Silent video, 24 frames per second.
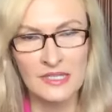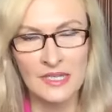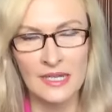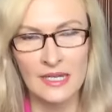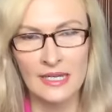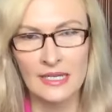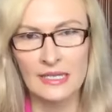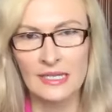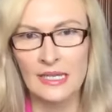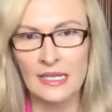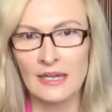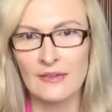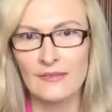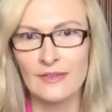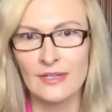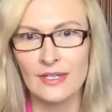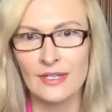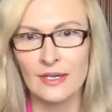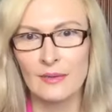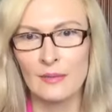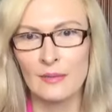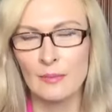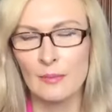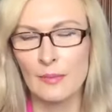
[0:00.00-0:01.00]
I gave
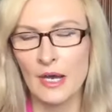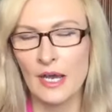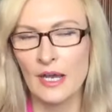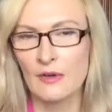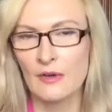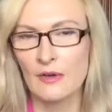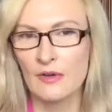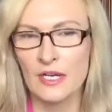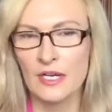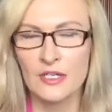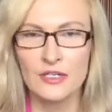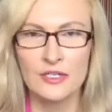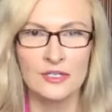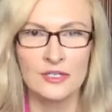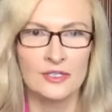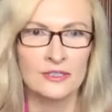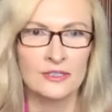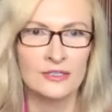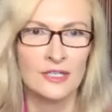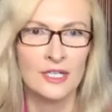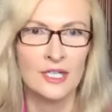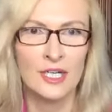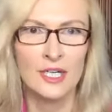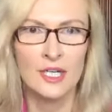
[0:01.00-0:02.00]
them my
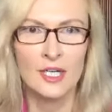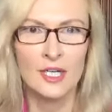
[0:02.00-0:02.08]
original